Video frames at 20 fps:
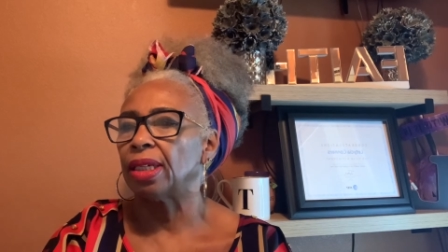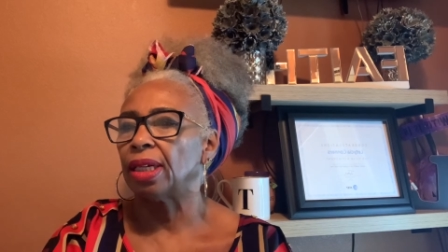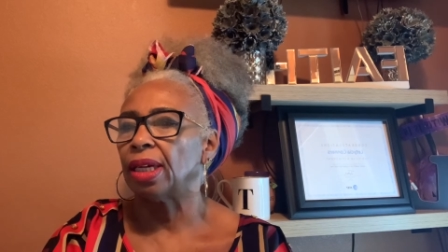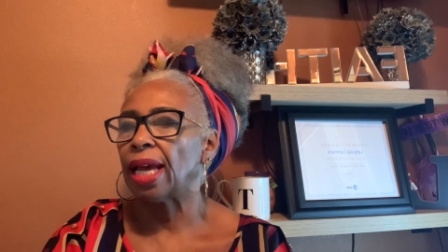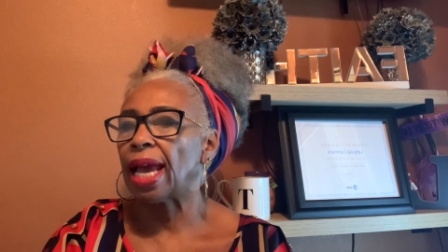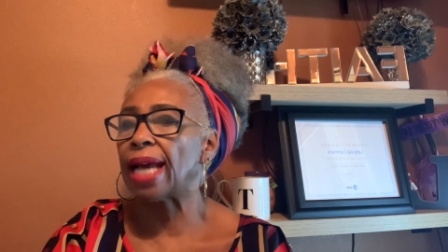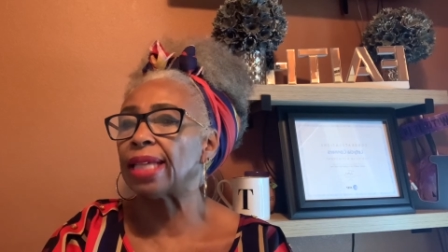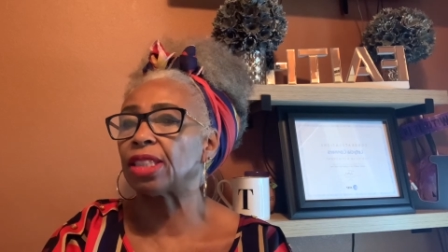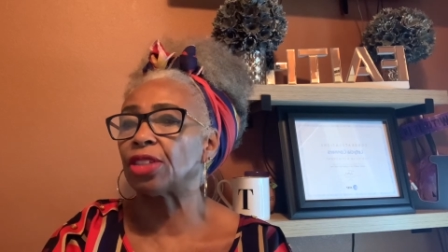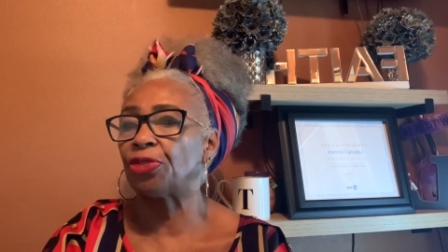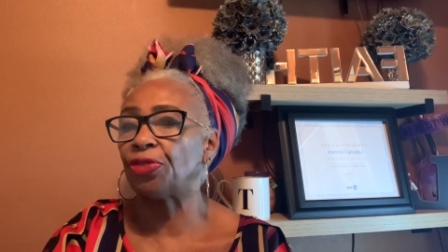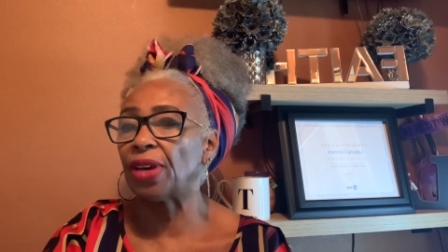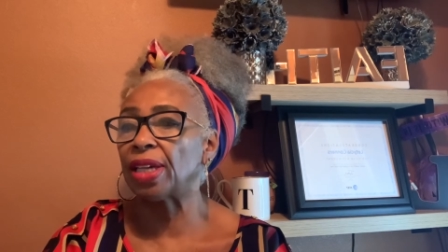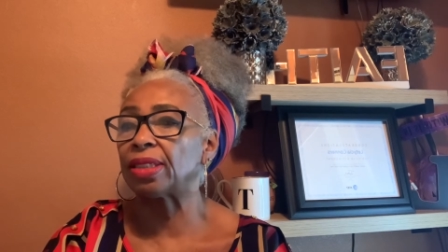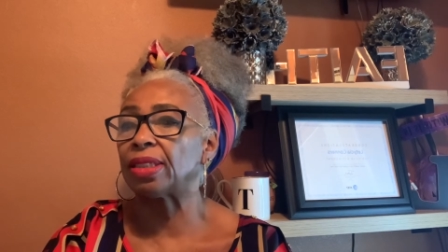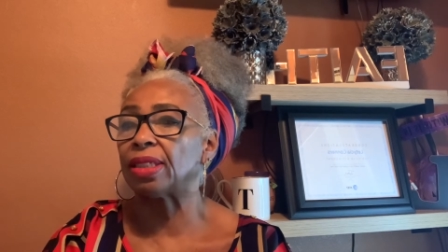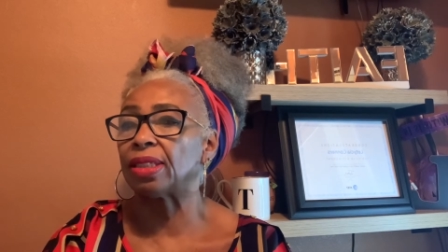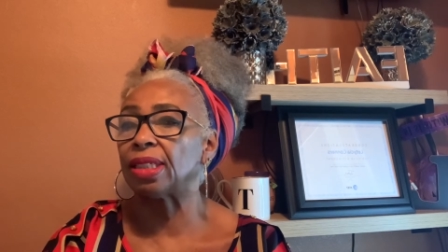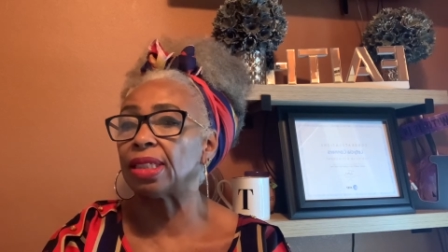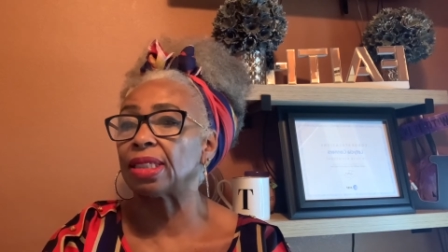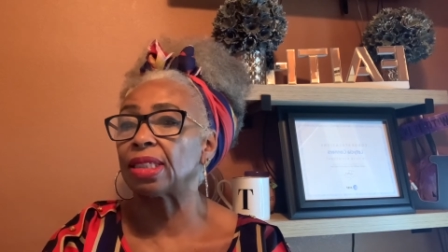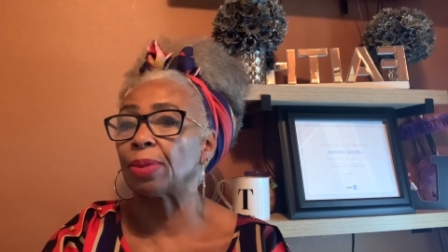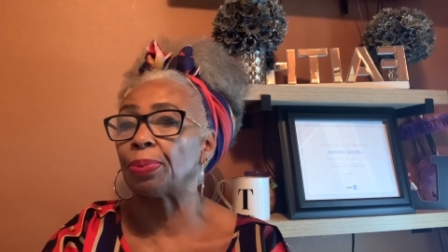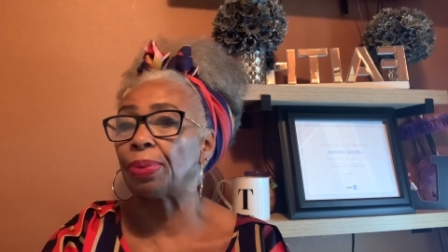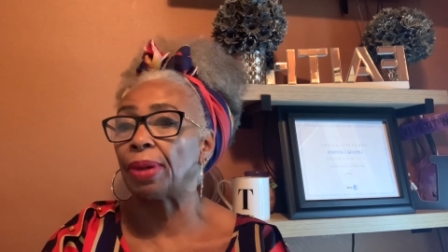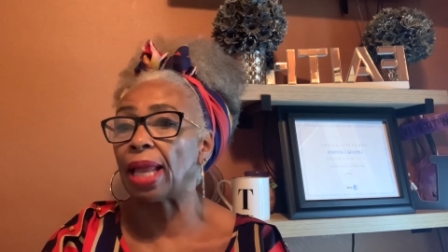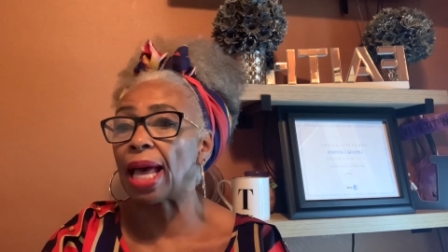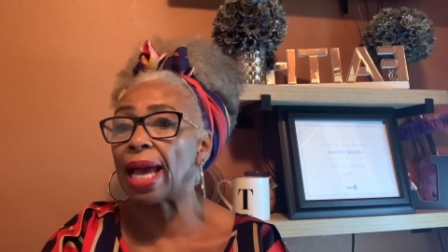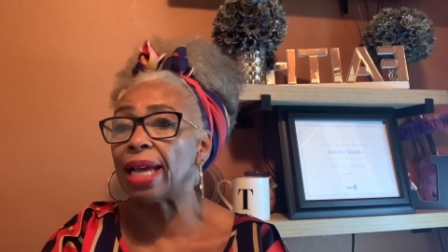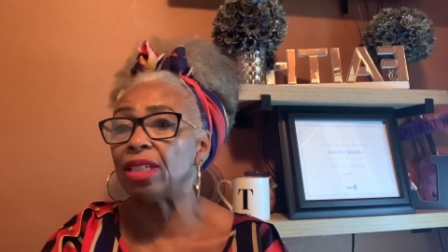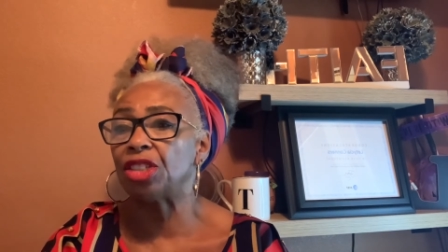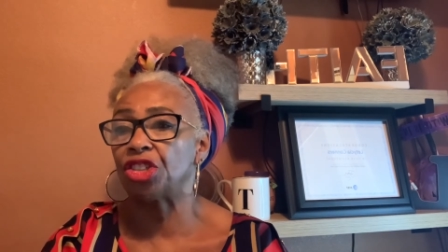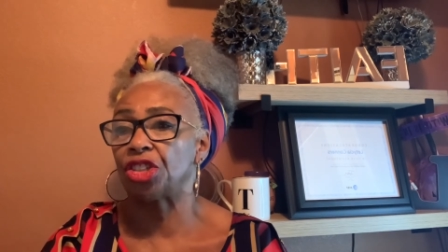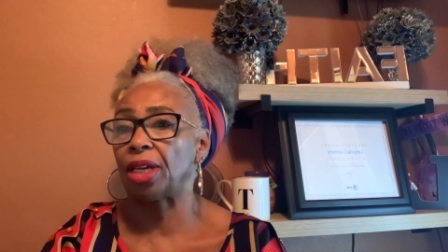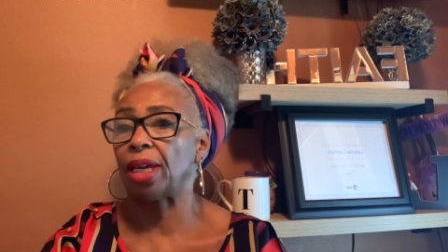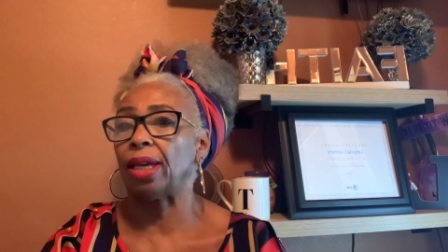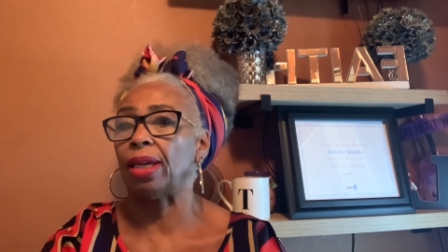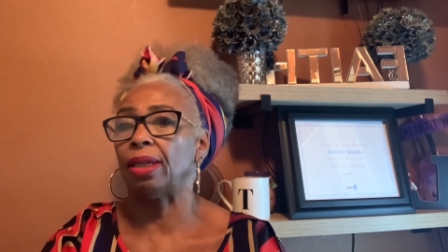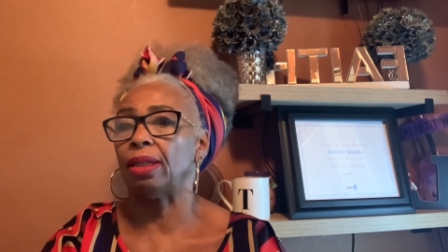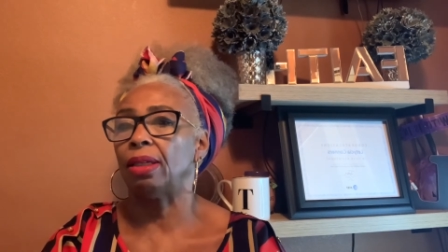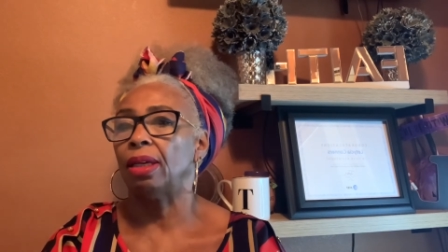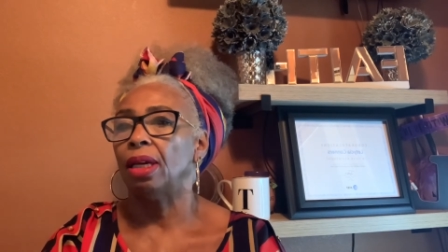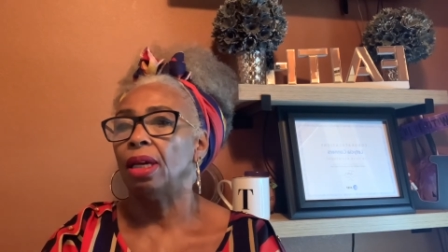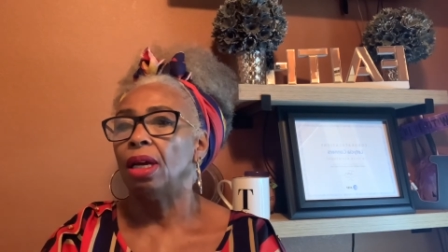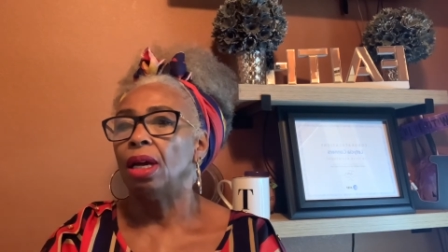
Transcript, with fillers: has affected the supply chain